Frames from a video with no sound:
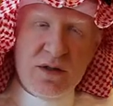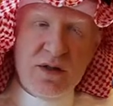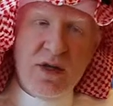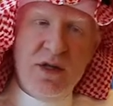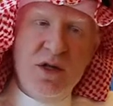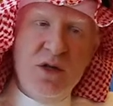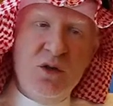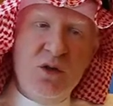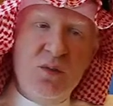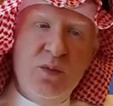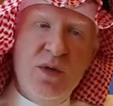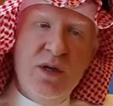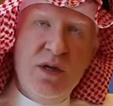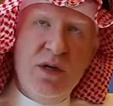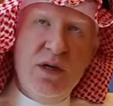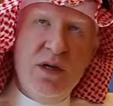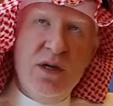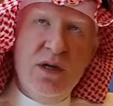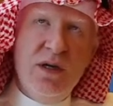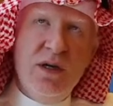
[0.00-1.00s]
They need to
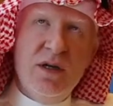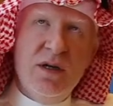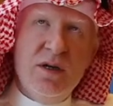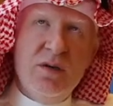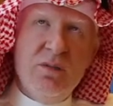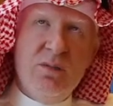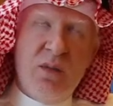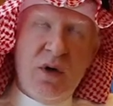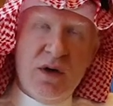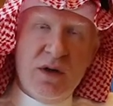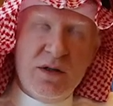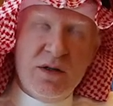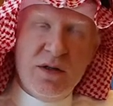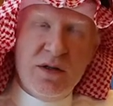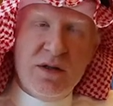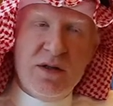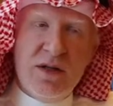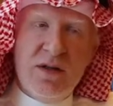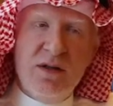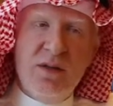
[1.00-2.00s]
be
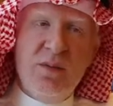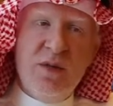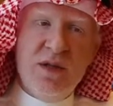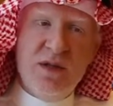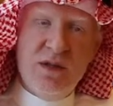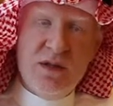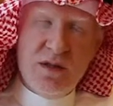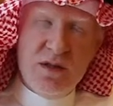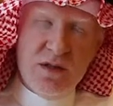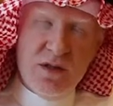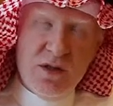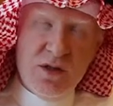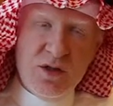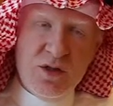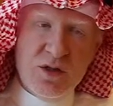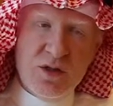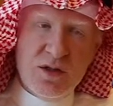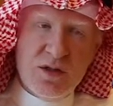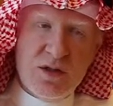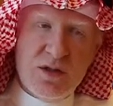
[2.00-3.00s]
partners in the business
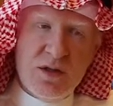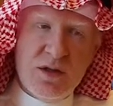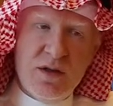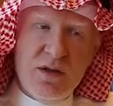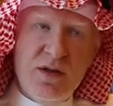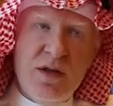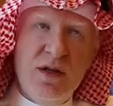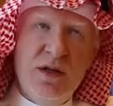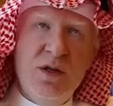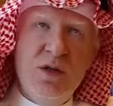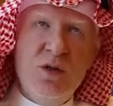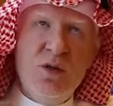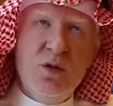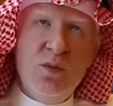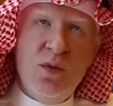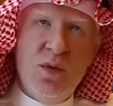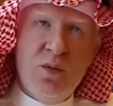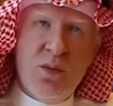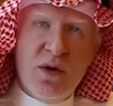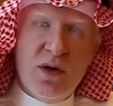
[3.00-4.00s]
decisions. They need to
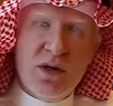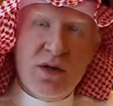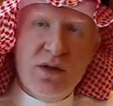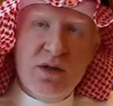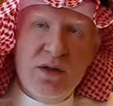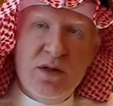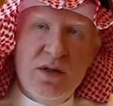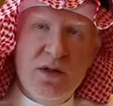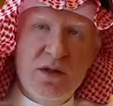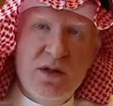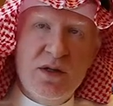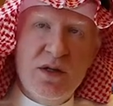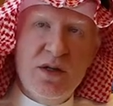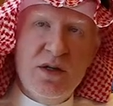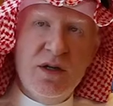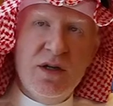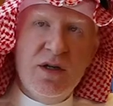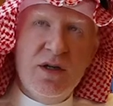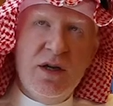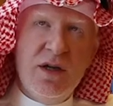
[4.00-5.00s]
be partners
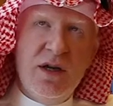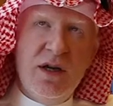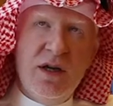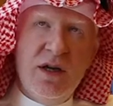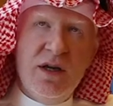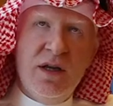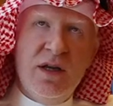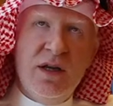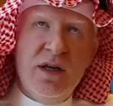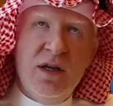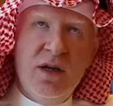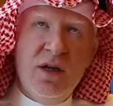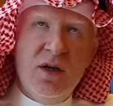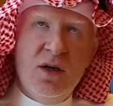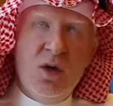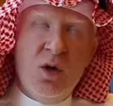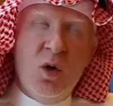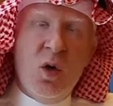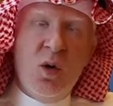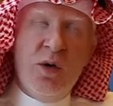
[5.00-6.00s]
in
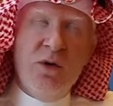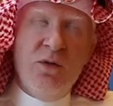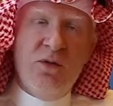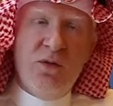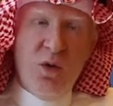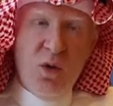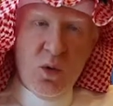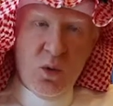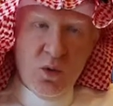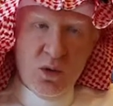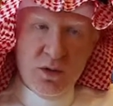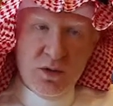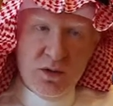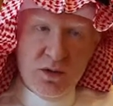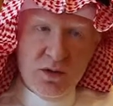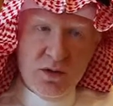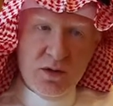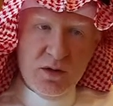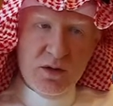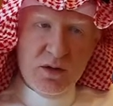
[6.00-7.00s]
going
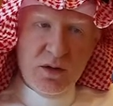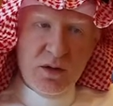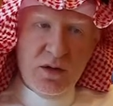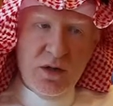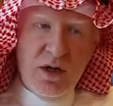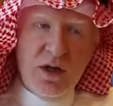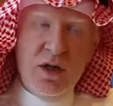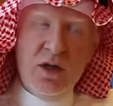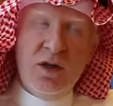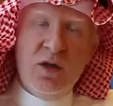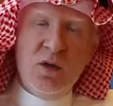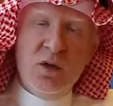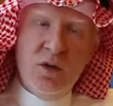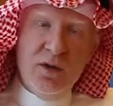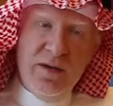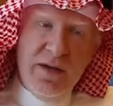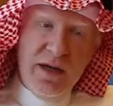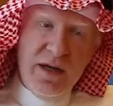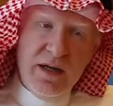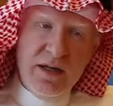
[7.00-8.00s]
forward in the
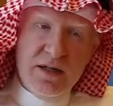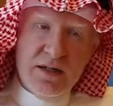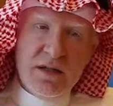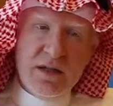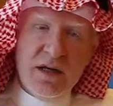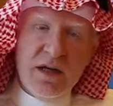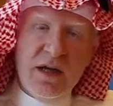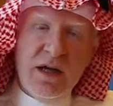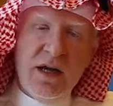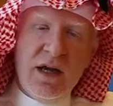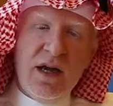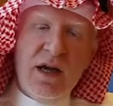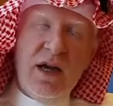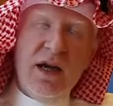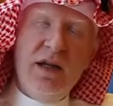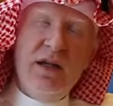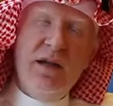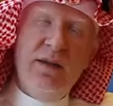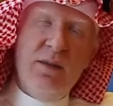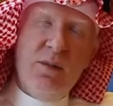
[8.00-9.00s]
good days
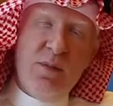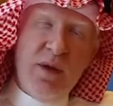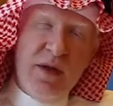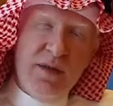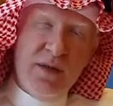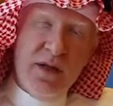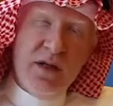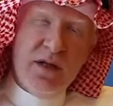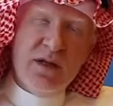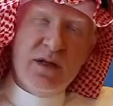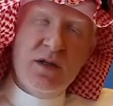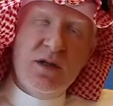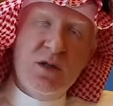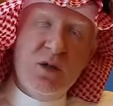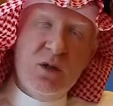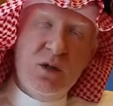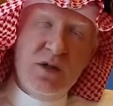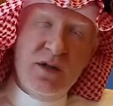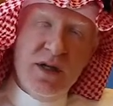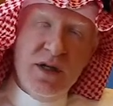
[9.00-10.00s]
and in the bad days. In the
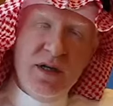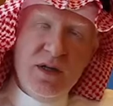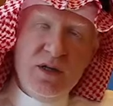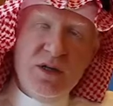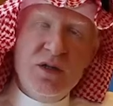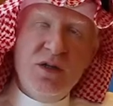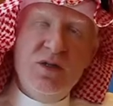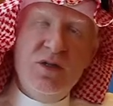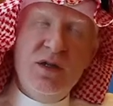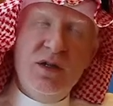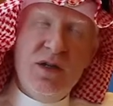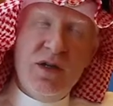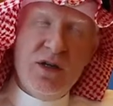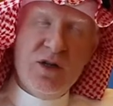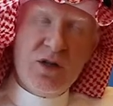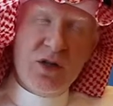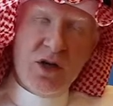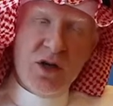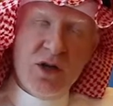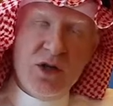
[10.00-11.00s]
good days, you need
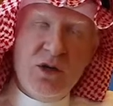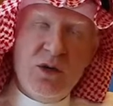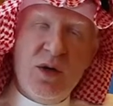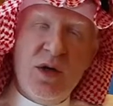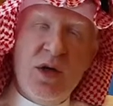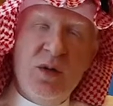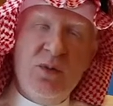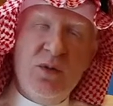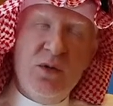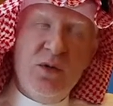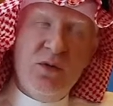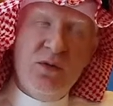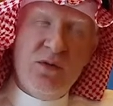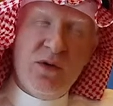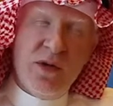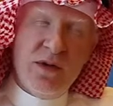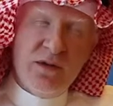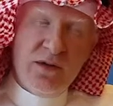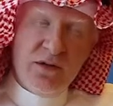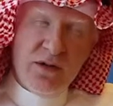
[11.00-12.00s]
HR to help you
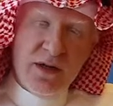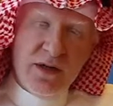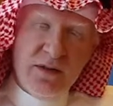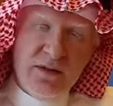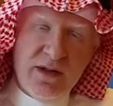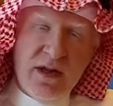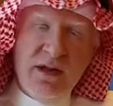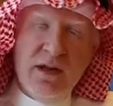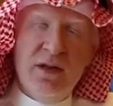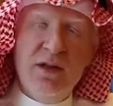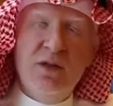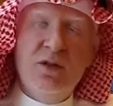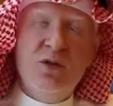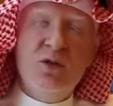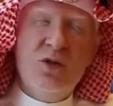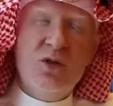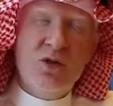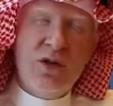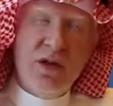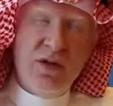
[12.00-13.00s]
find the right talent,
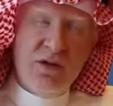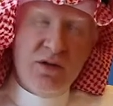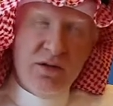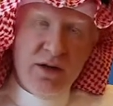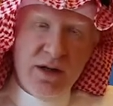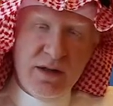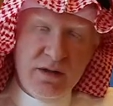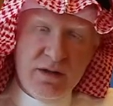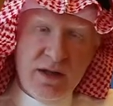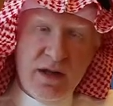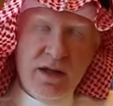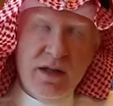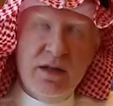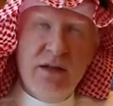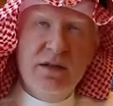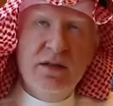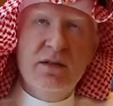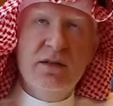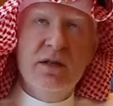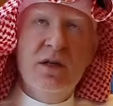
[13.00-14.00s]
to train the right
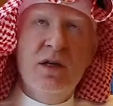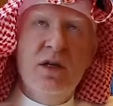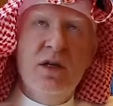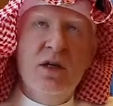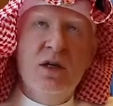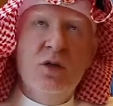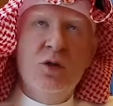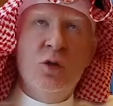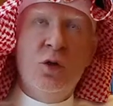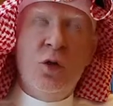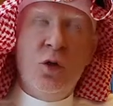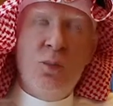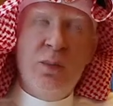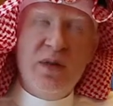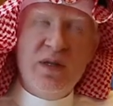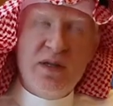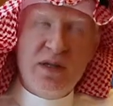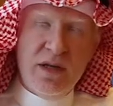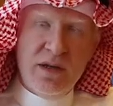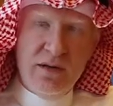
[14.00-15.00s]
talent, to
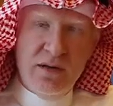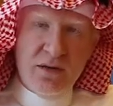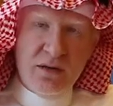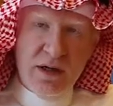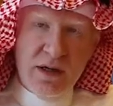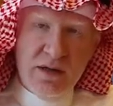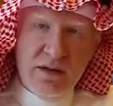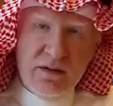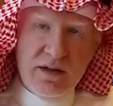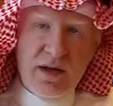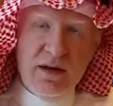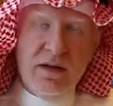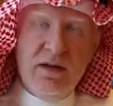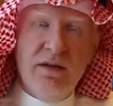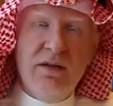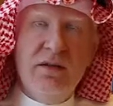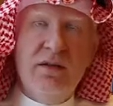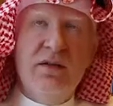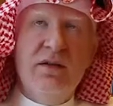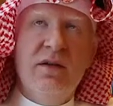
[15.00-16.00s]
compensate the right
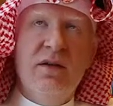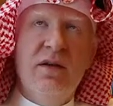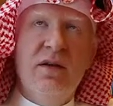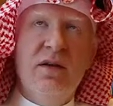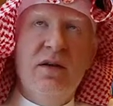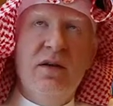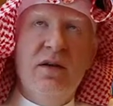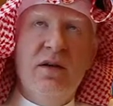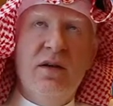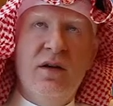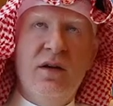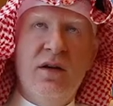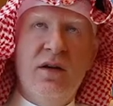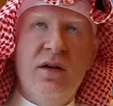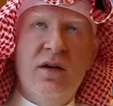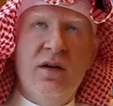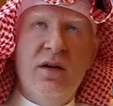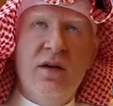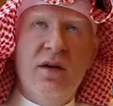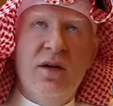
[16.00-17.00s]
talent,
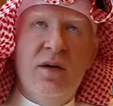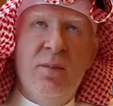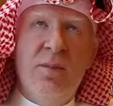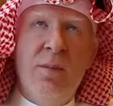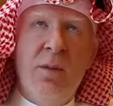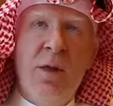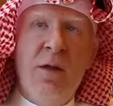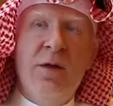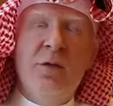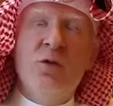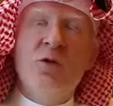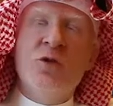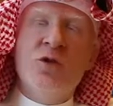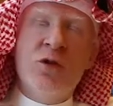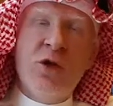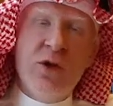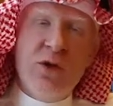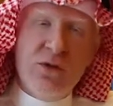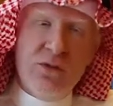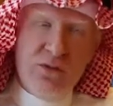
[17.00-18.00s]
to
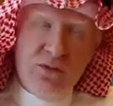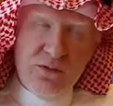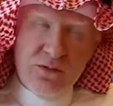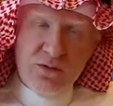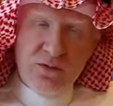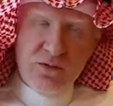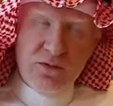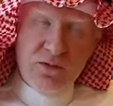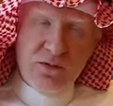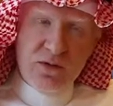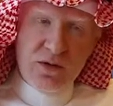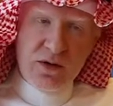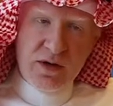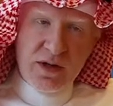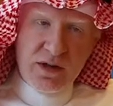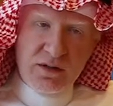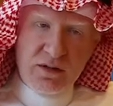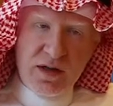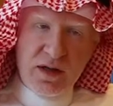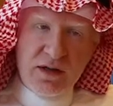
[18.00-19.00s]
serve the
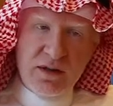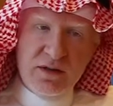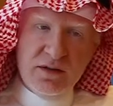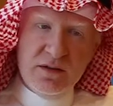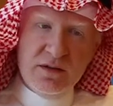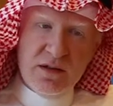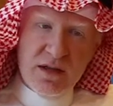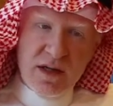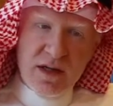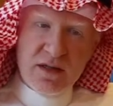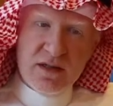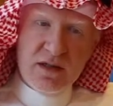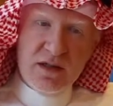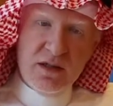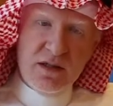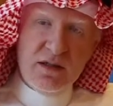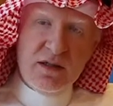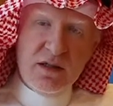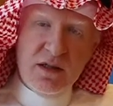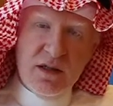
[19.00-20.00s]
right talent
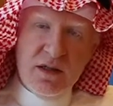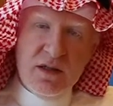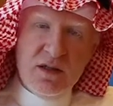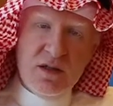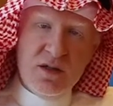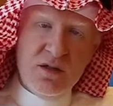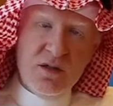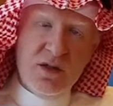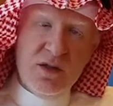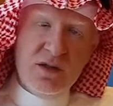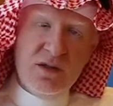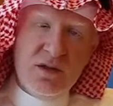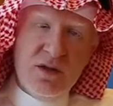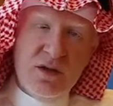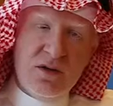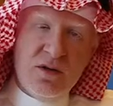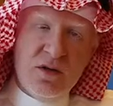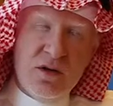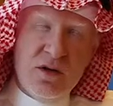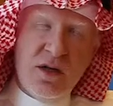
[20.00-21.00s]
is your
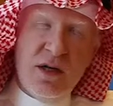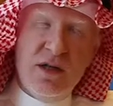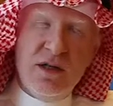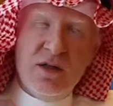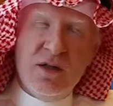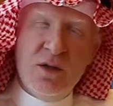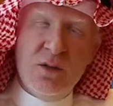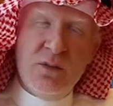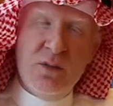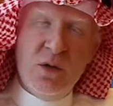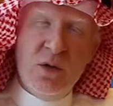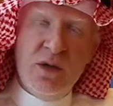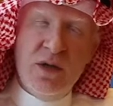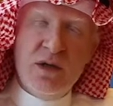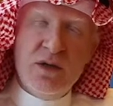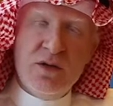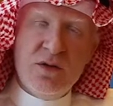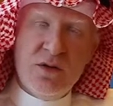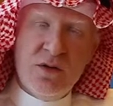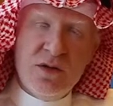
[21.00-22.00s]
internal client. The employee
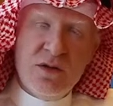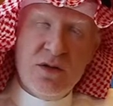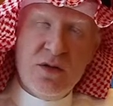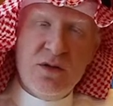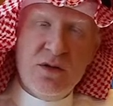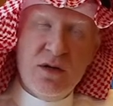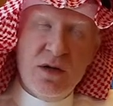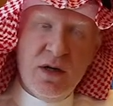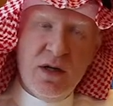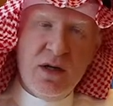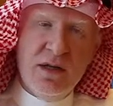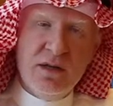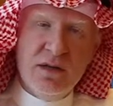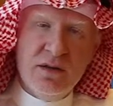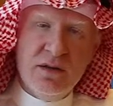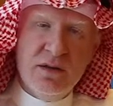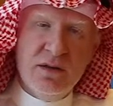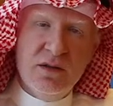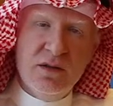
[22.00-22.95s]
is your internal client.